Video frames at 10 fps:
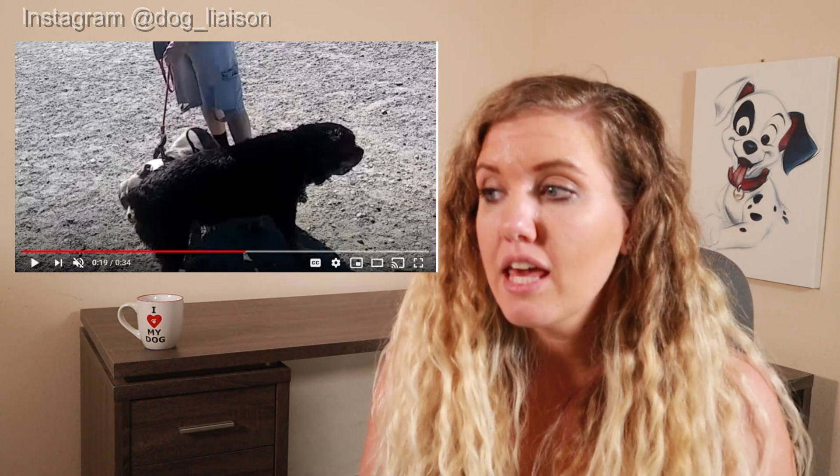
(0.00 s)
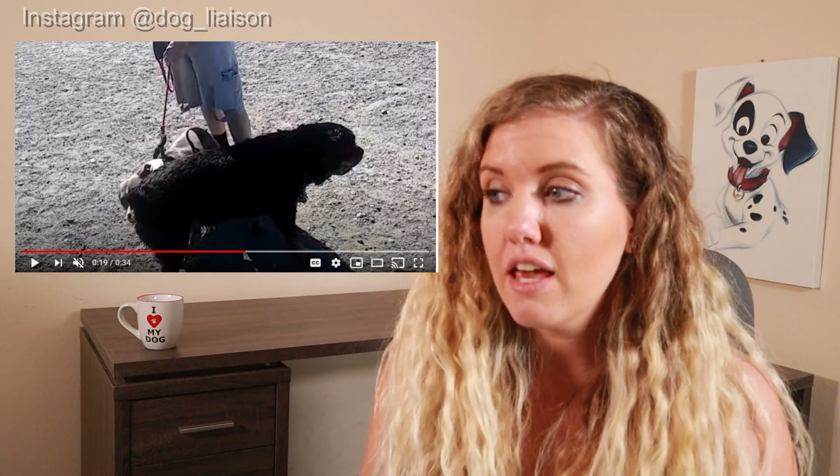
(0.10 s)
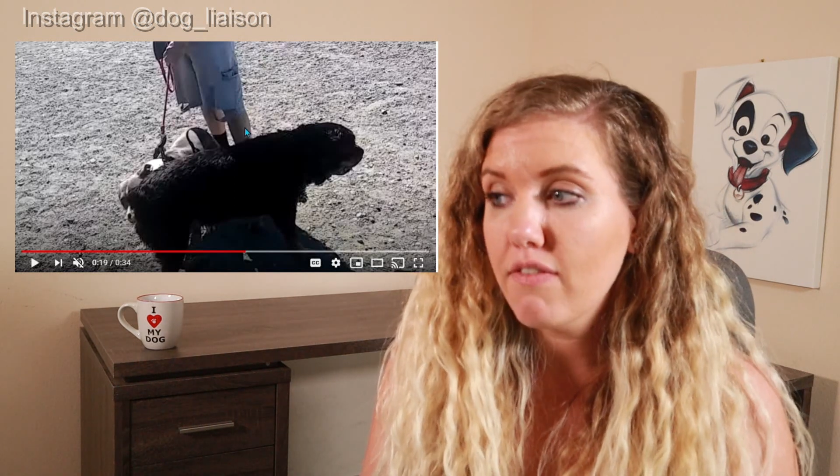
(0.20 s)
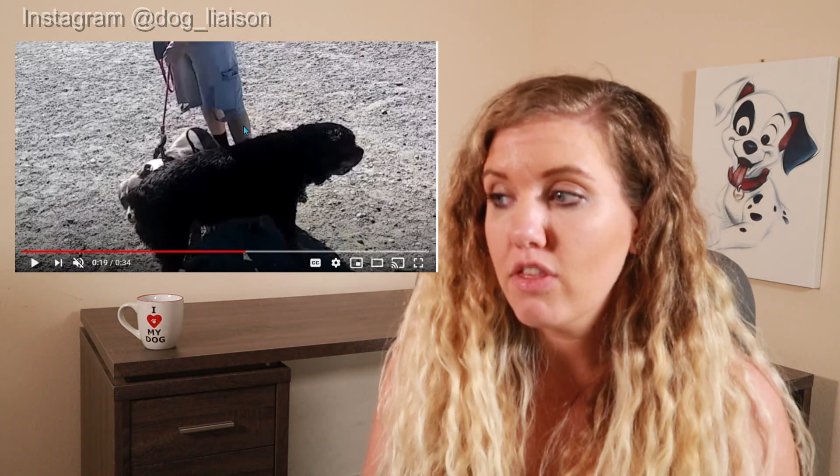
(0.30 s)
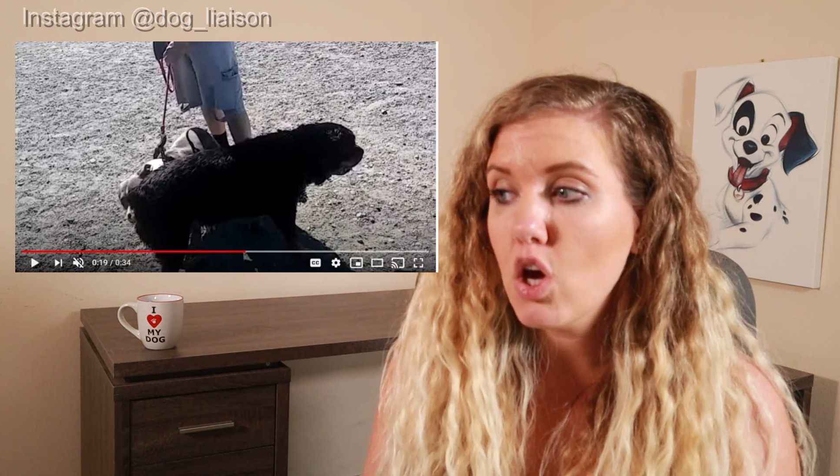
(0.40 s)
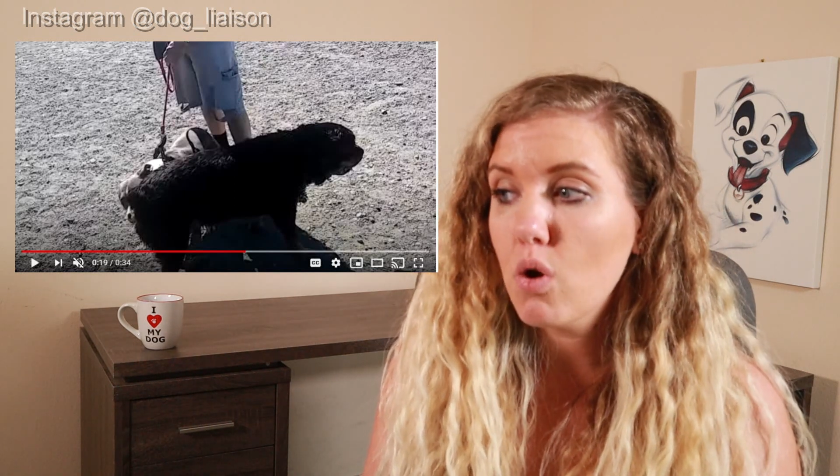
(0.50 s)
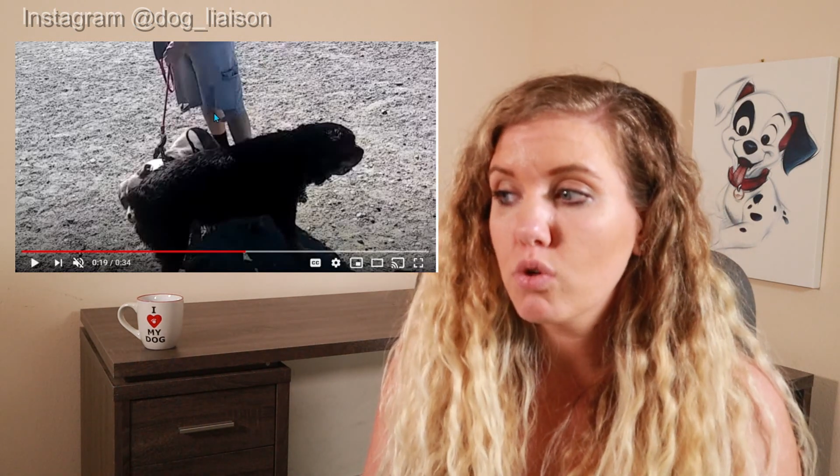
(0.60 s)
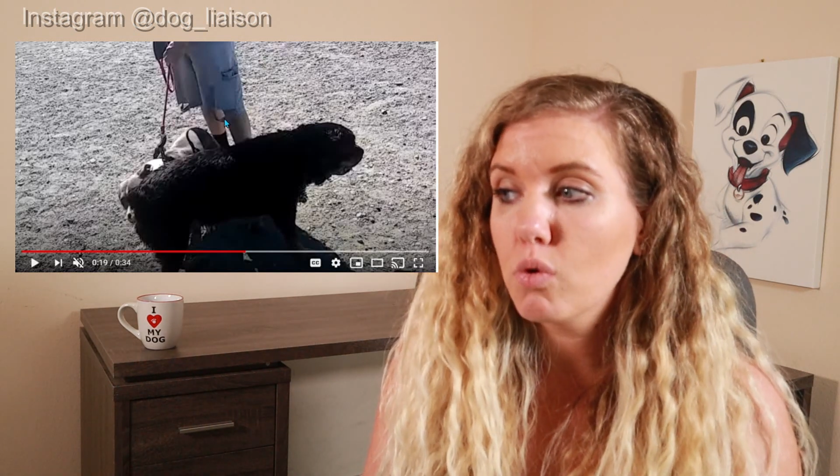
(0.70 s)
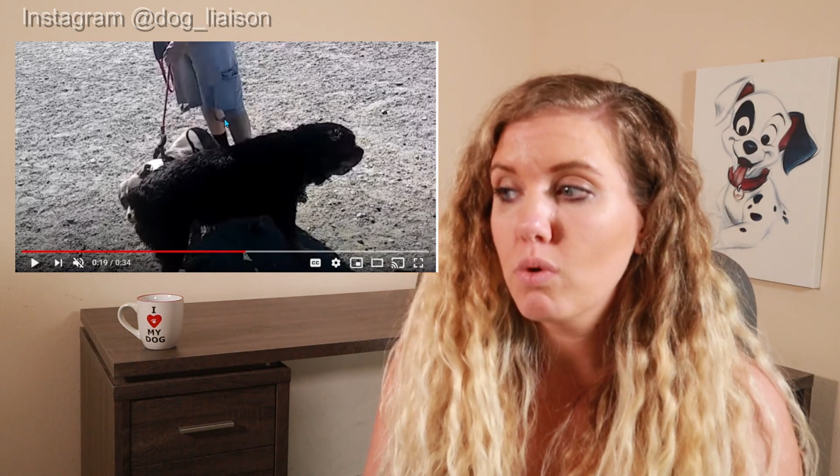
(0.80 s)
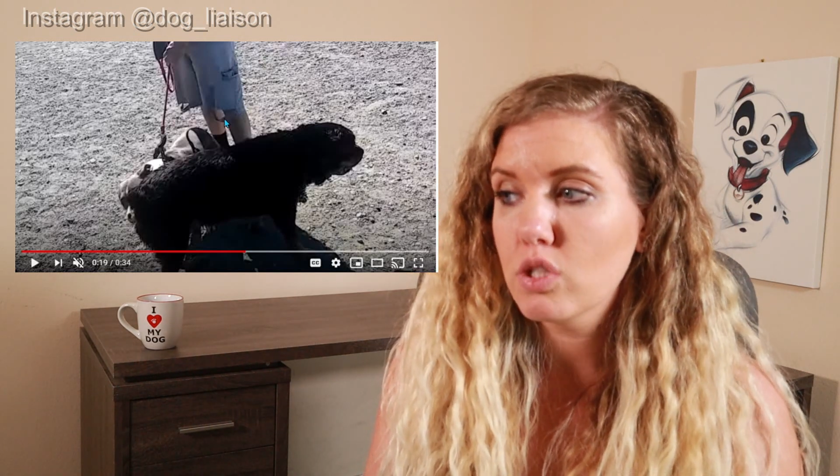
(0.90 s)
if the
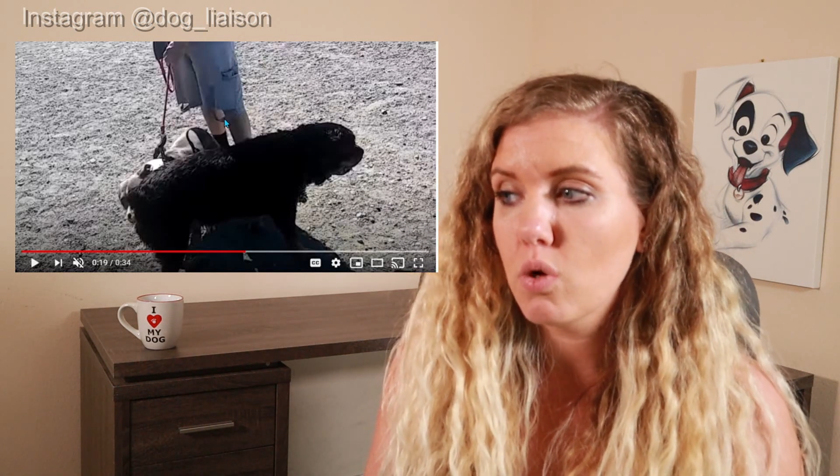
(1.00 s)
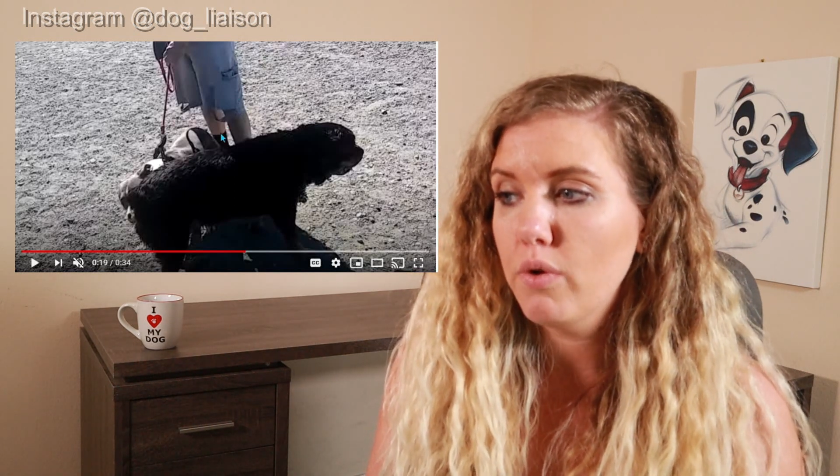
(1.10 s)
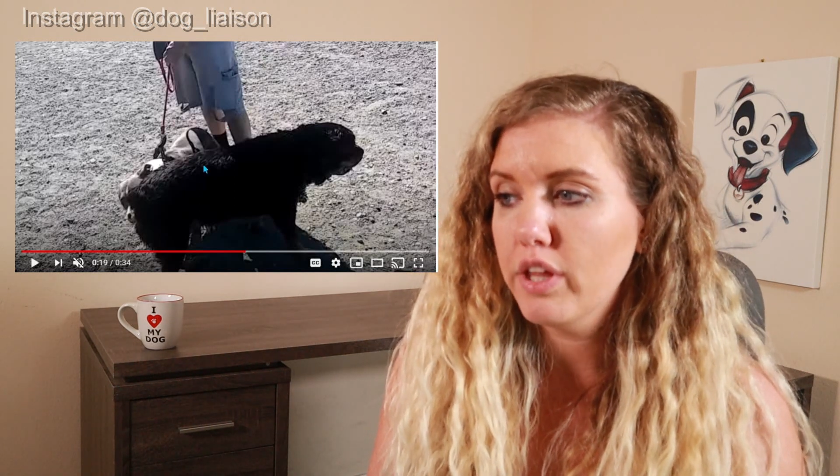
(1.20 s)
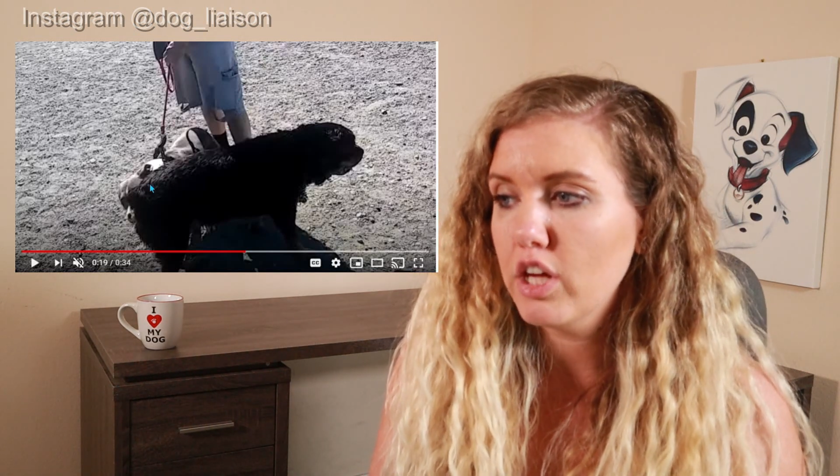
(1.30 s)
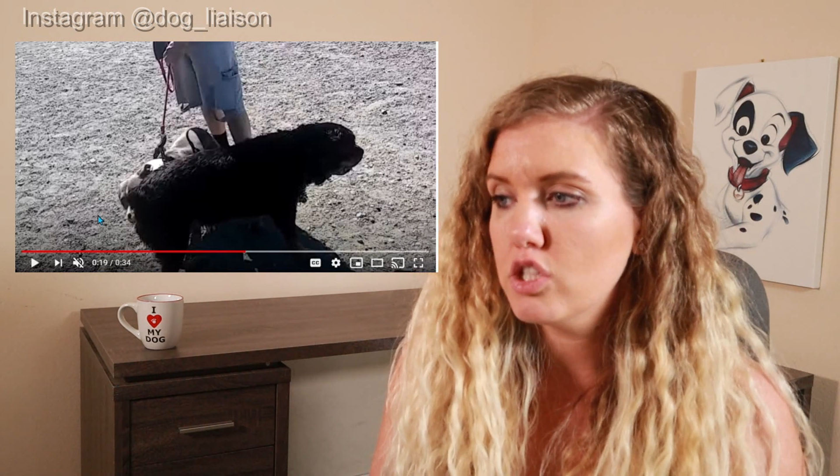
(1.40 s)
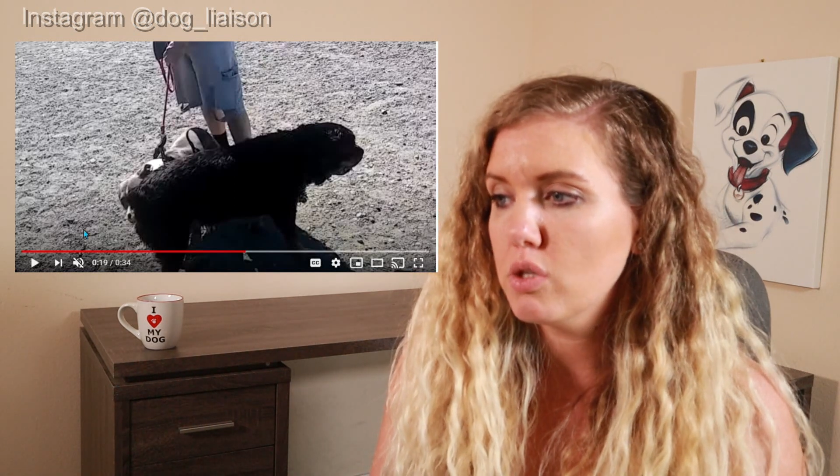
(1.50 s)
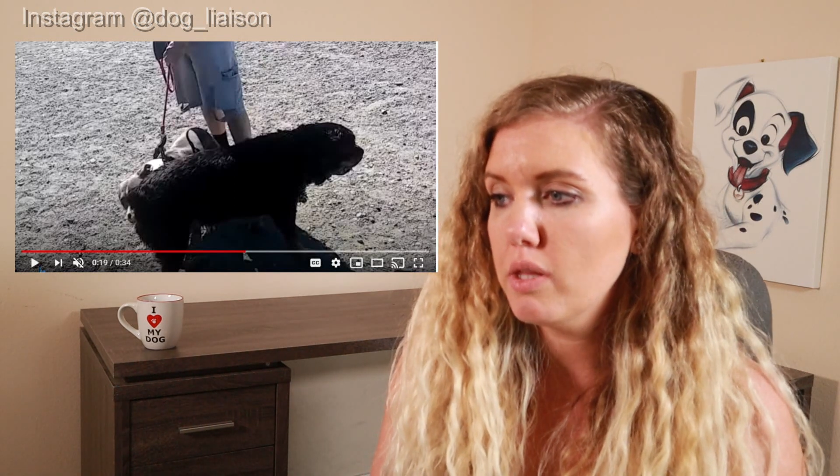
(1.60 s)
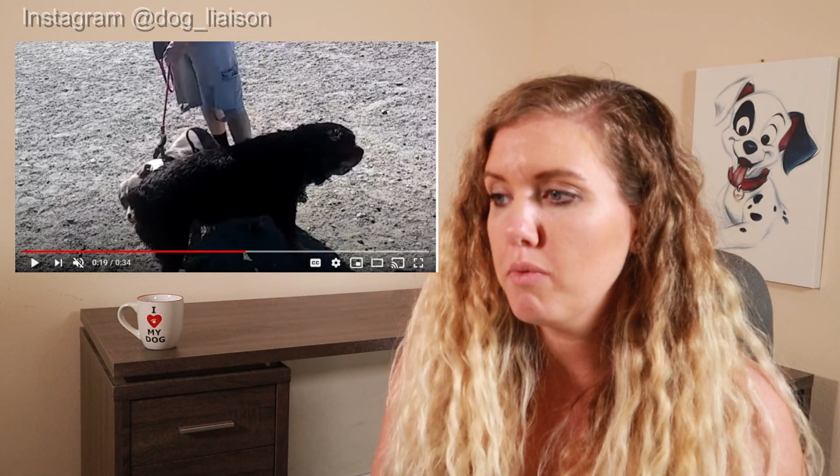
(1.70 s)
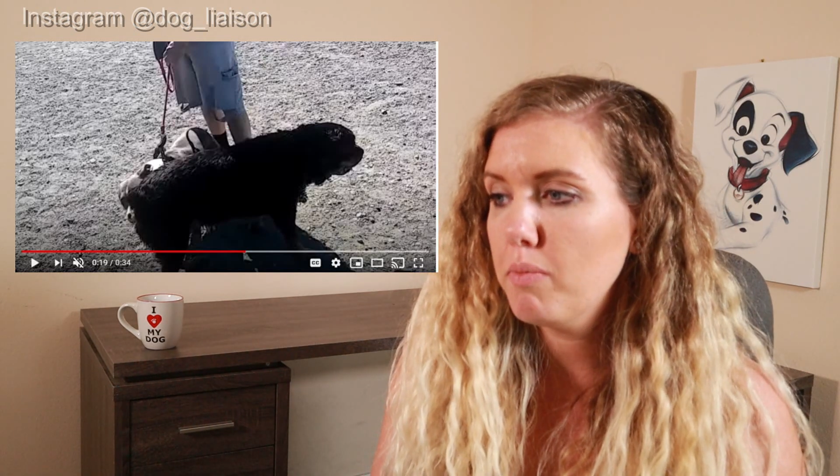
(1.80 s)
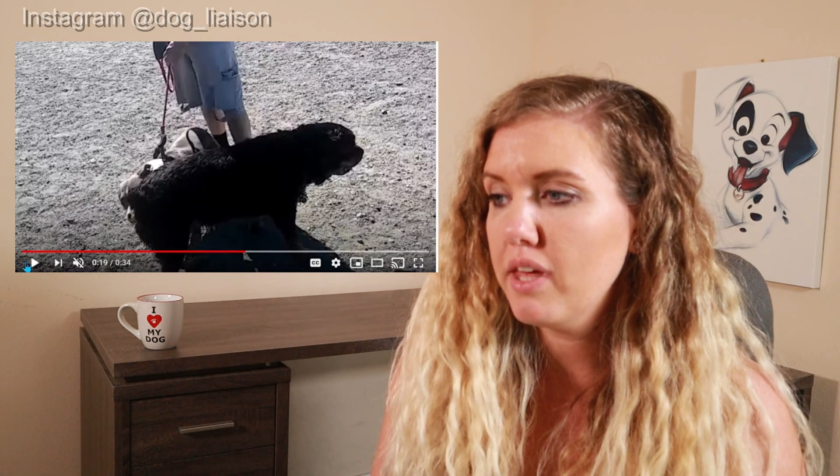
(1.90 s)
owner wasn't holding it. So
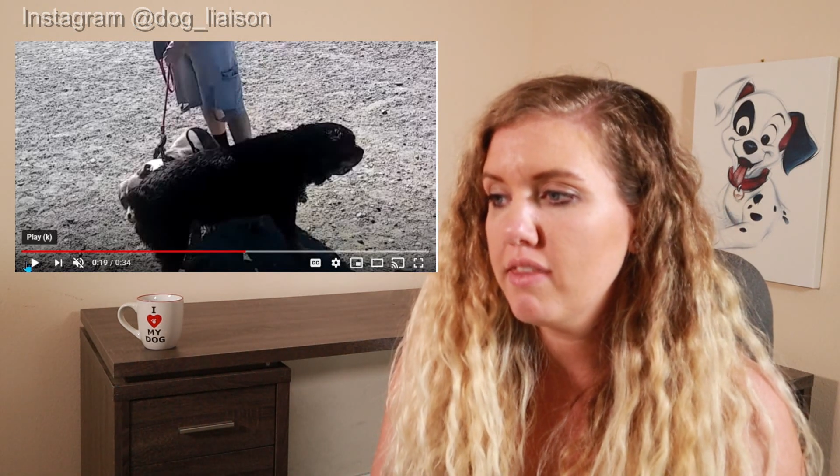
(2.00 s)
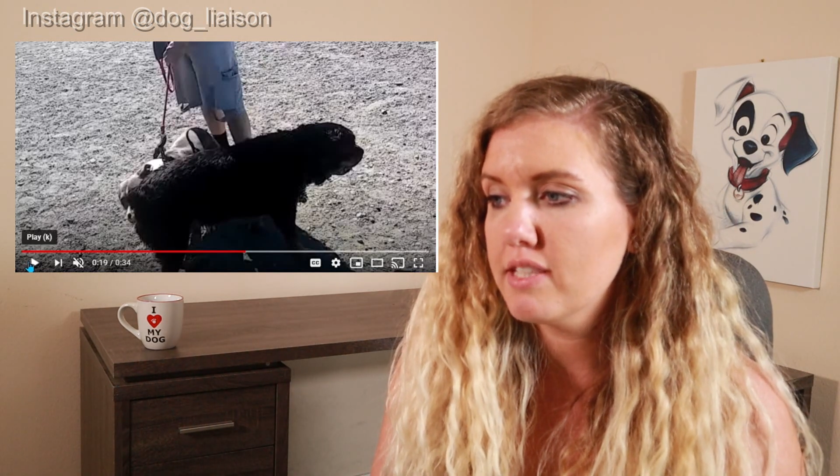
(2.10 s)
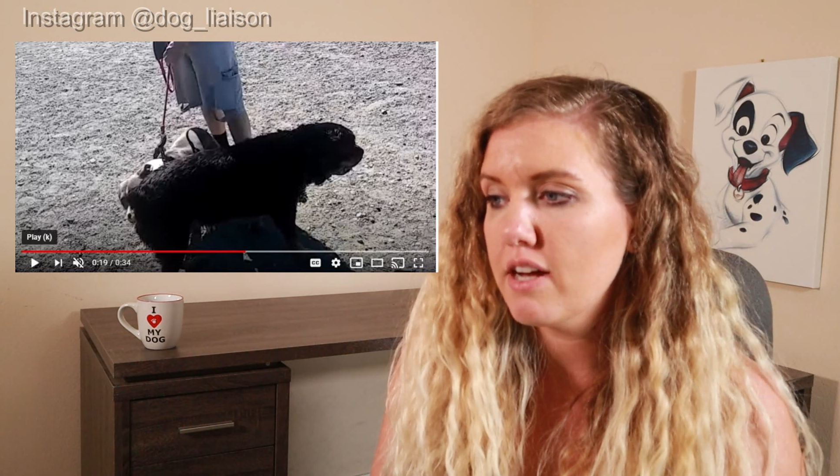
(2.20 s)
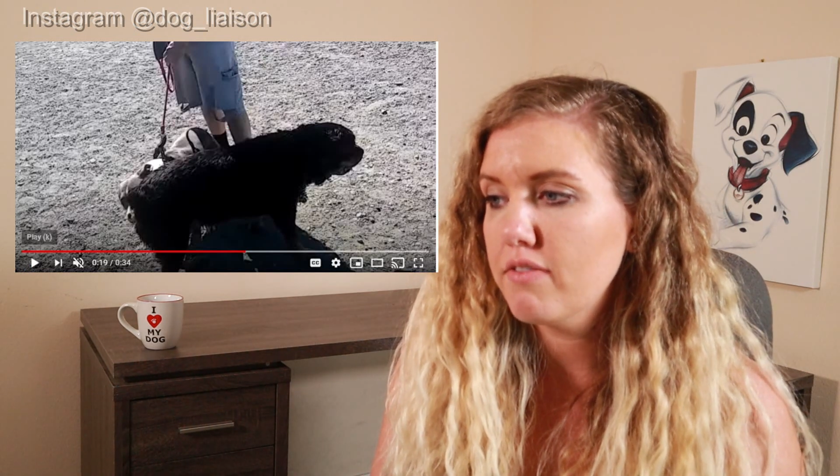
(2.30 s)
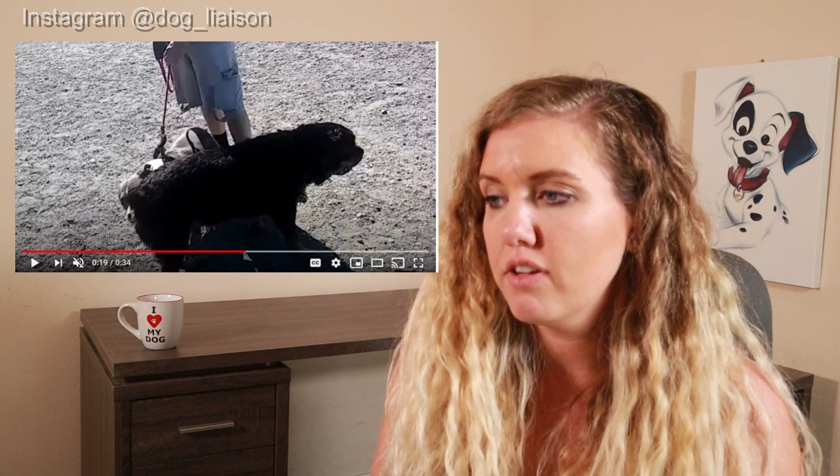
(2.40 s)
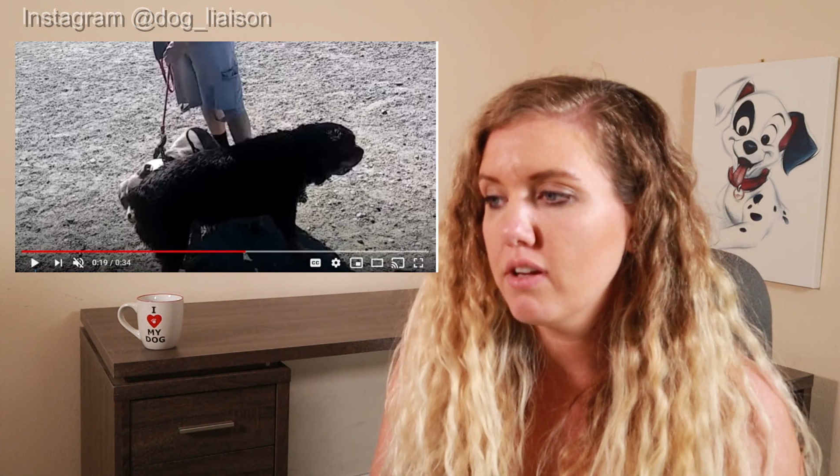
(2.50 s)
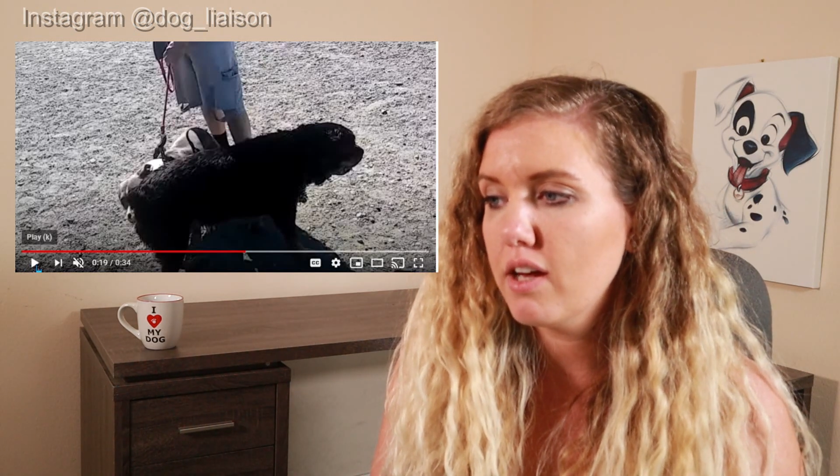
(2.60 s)
let me play this out for you